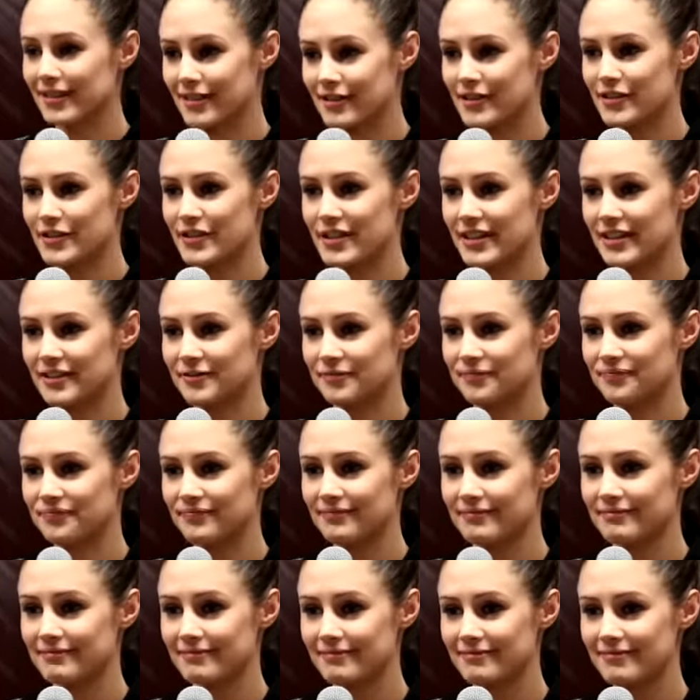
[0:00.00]
industry.
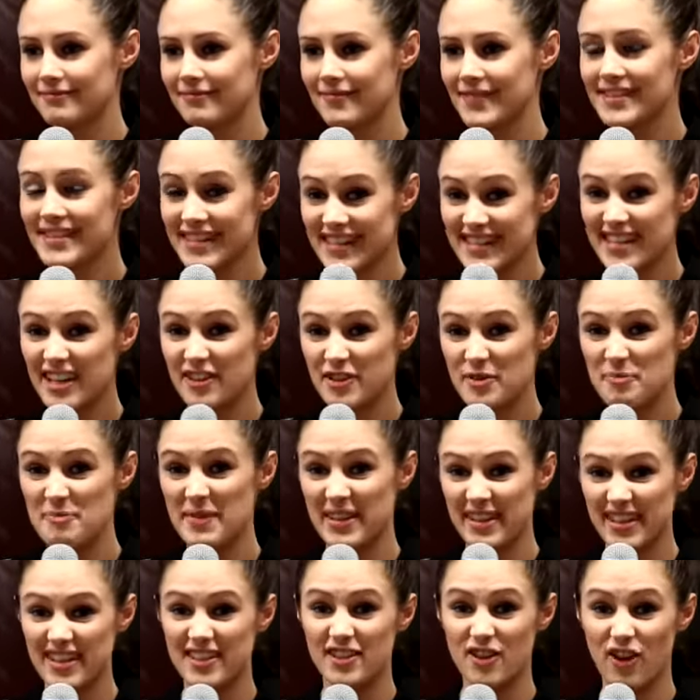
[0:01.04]
$600
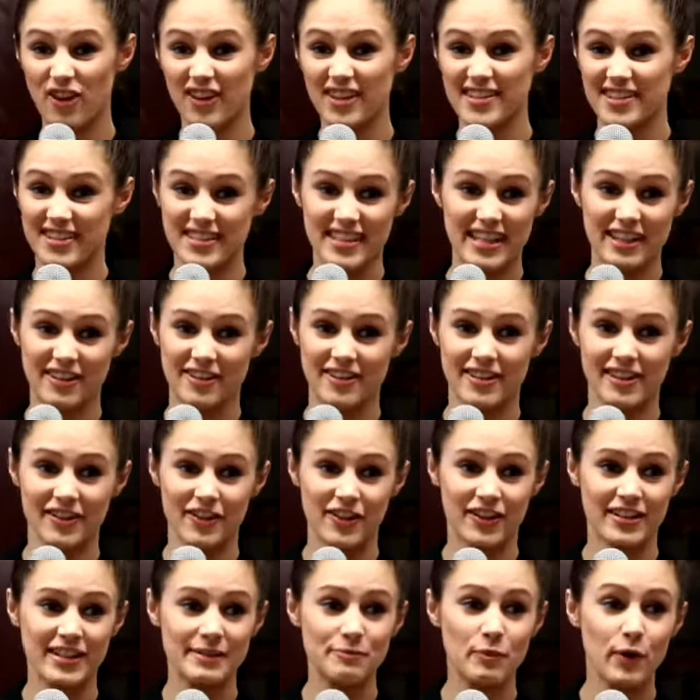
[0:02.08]
million just here and
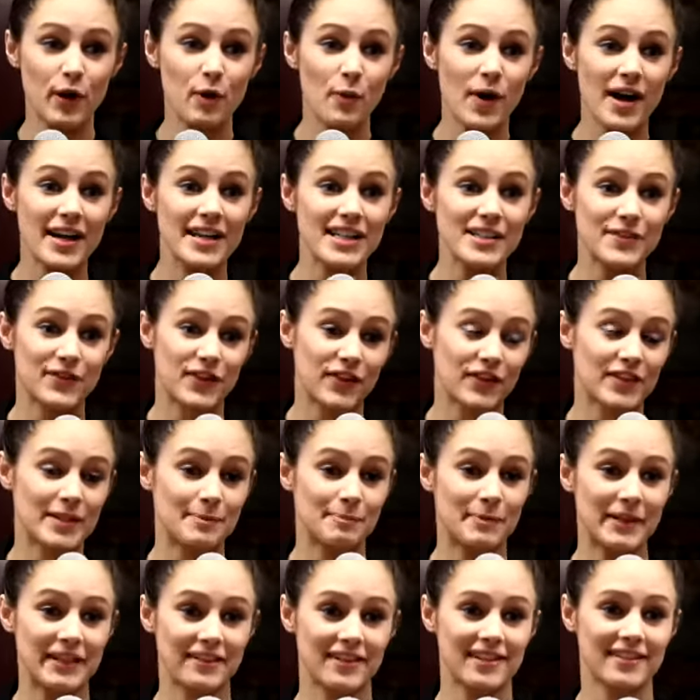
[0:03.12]
alone. Worldwide, it's 50
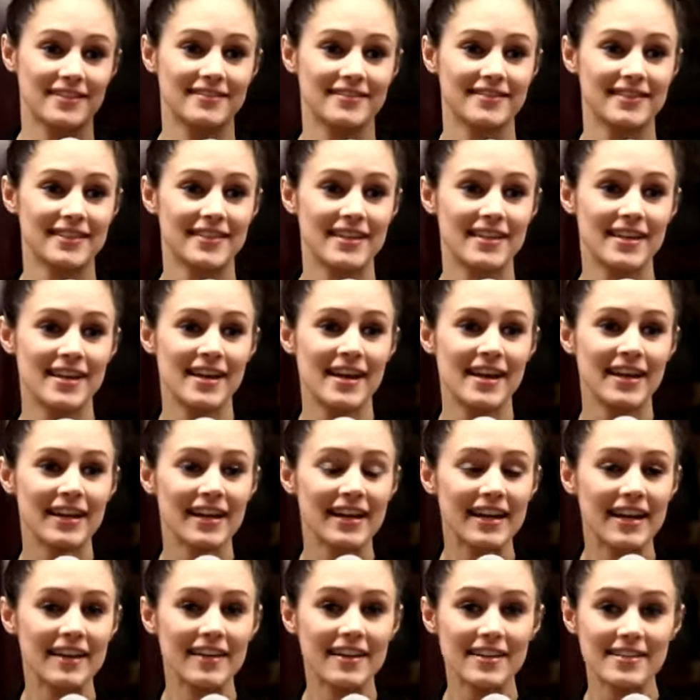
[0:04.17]
billion.
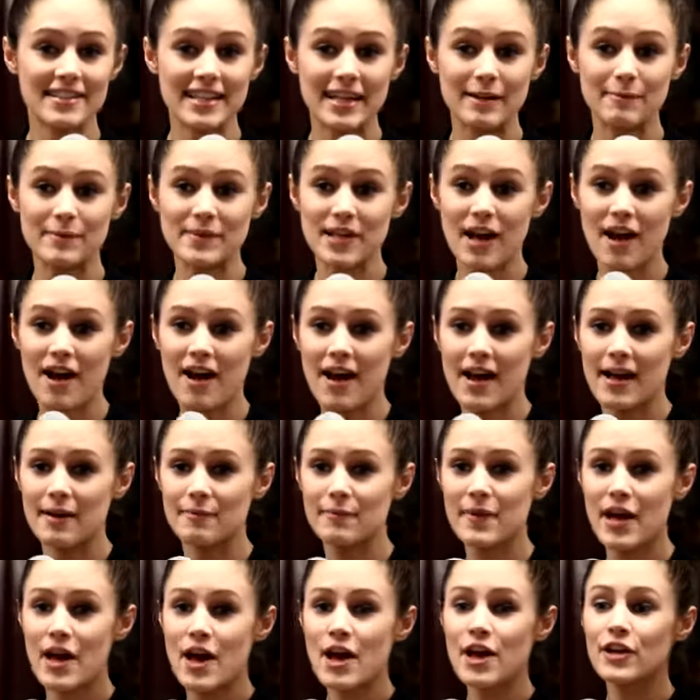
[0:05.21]
Yet at that same
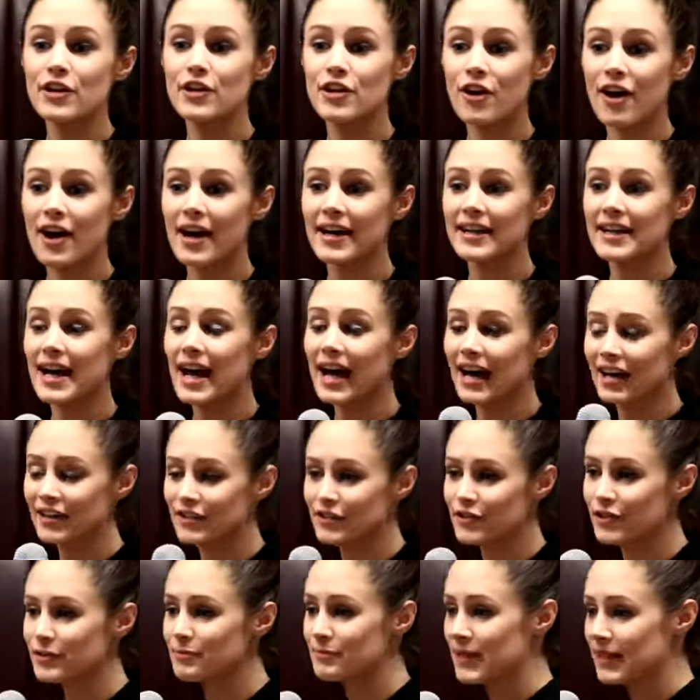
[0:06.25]
time,
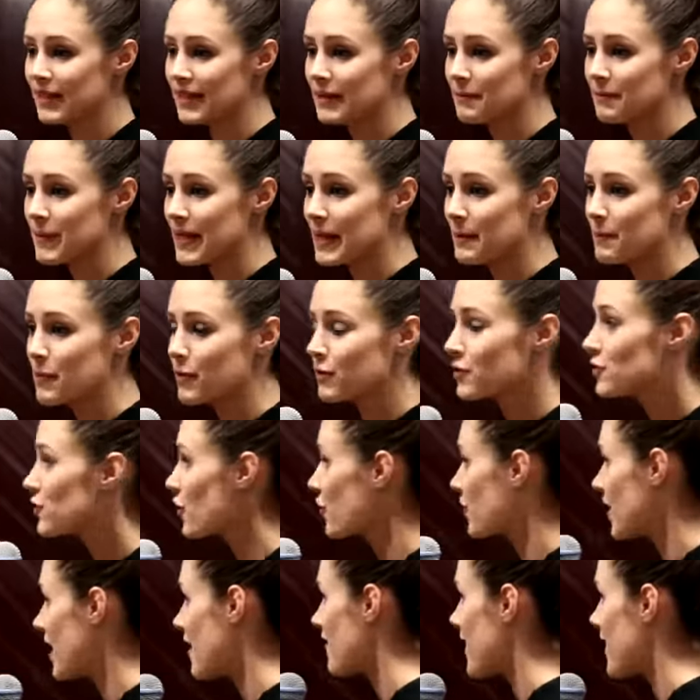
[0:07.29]
900 million people don't